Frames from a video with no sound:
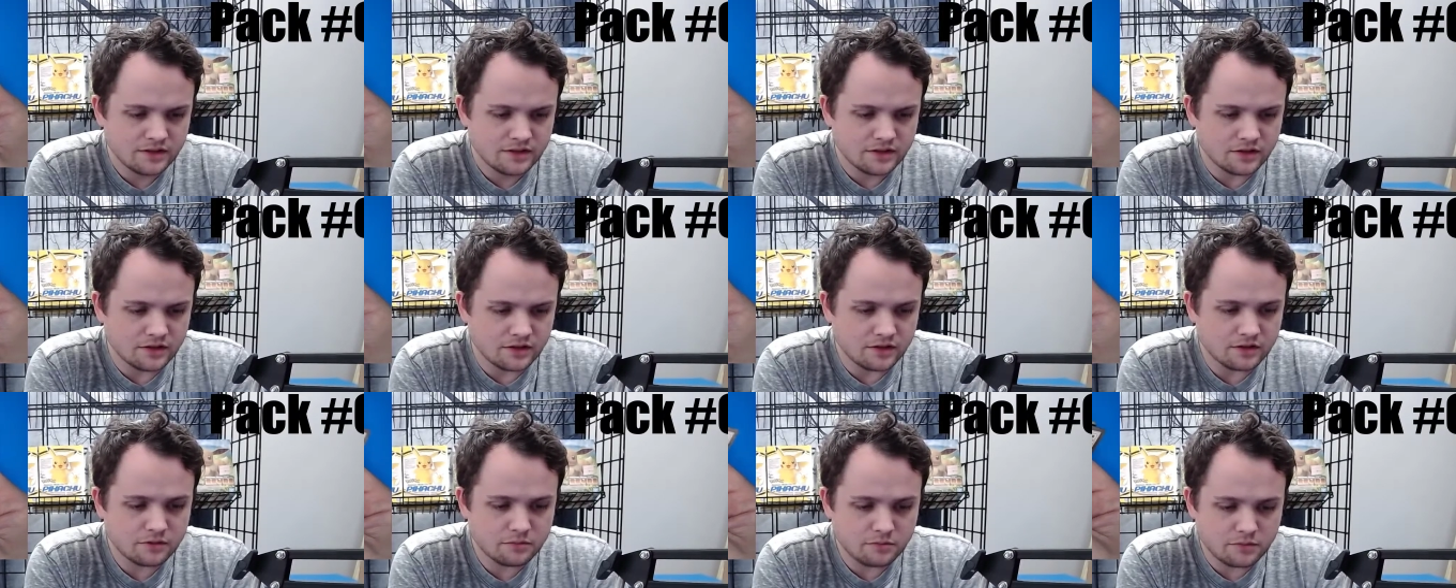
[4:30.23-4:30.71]

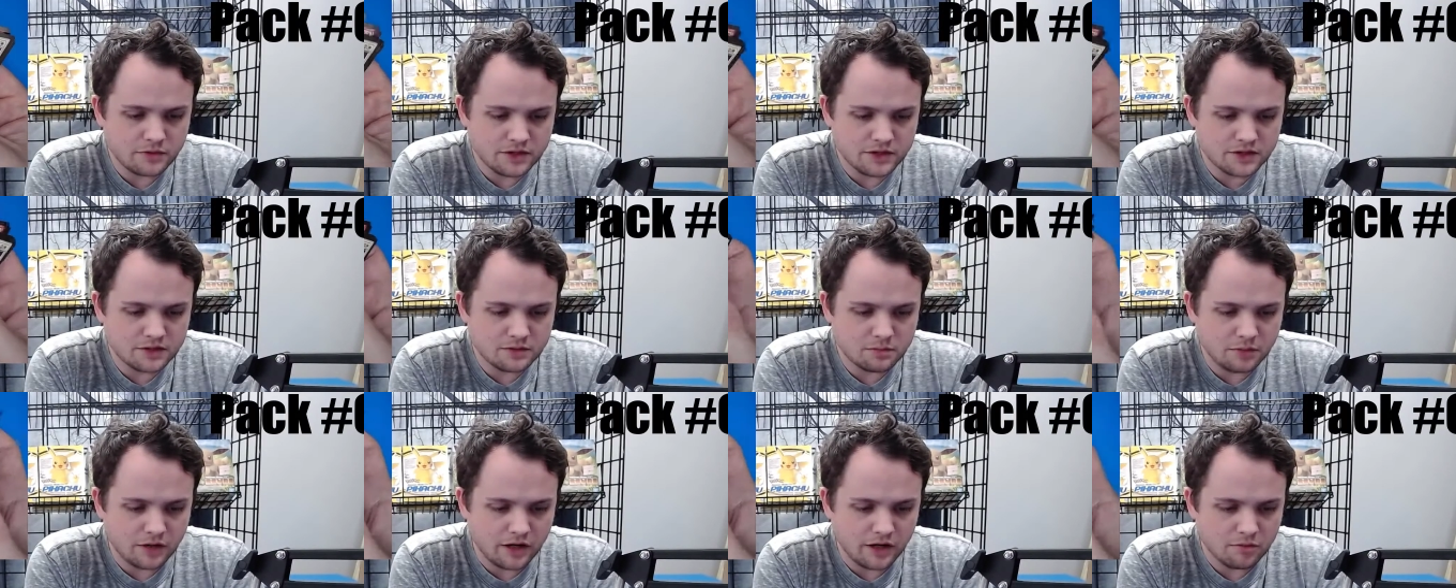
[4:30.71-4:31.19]
well, it means
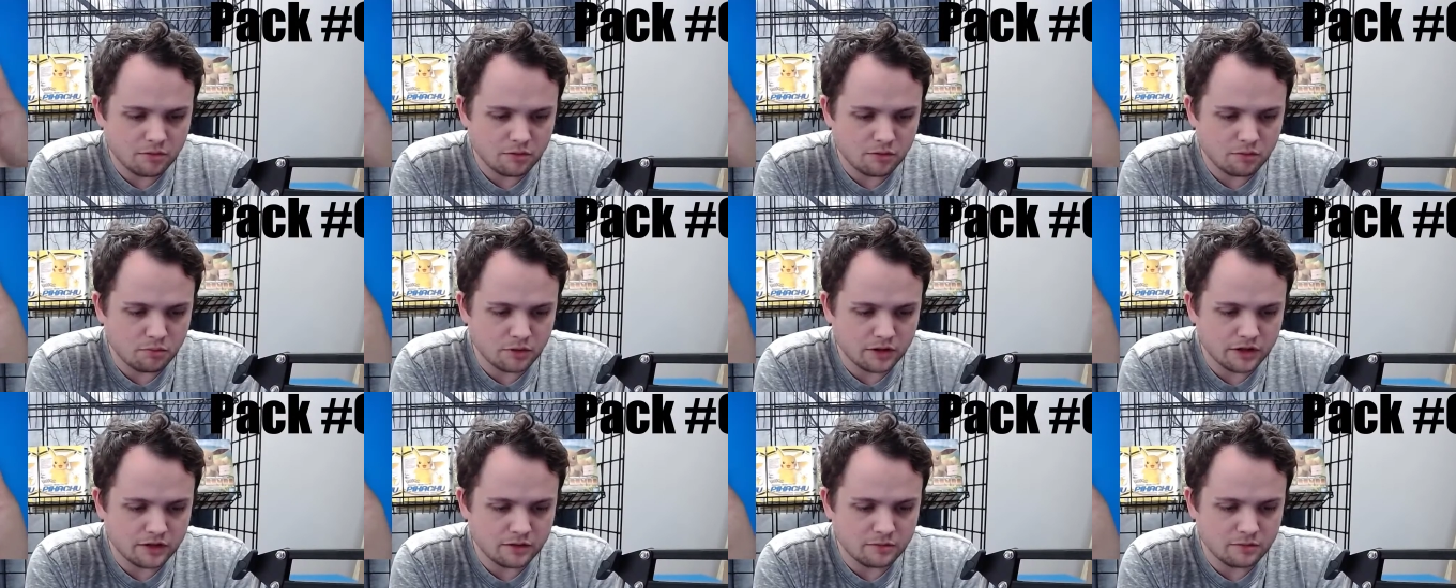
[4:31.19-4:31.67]
it's Pauper
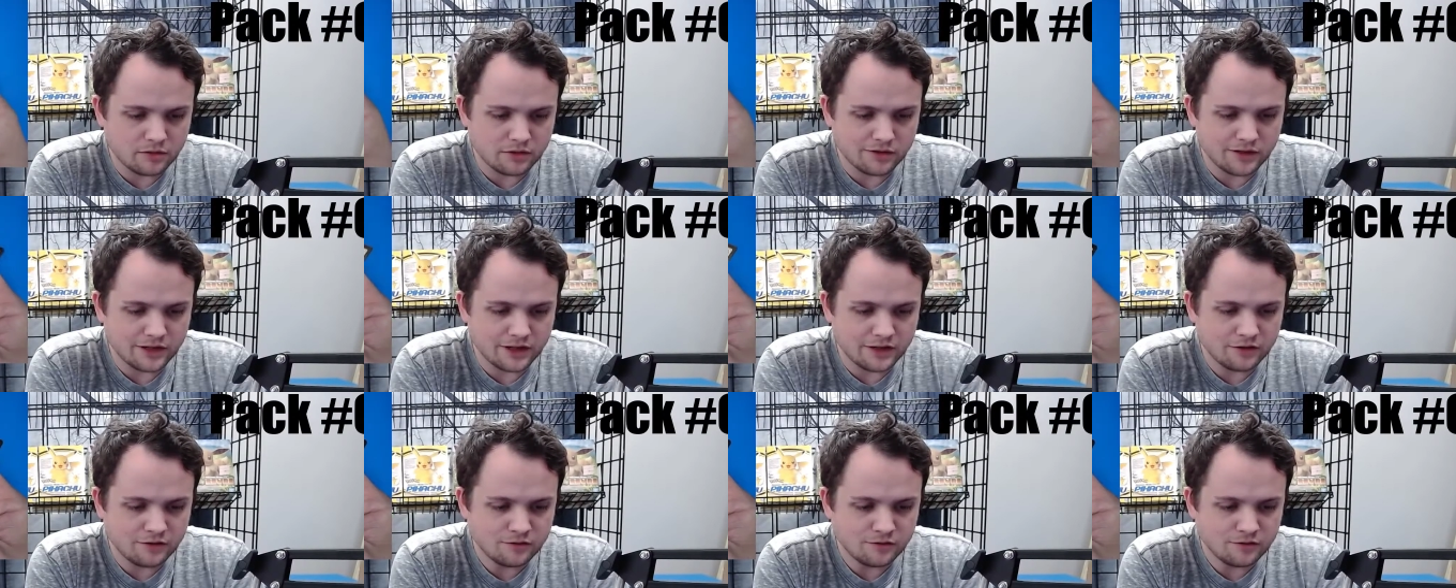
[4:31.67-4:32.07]
playable now.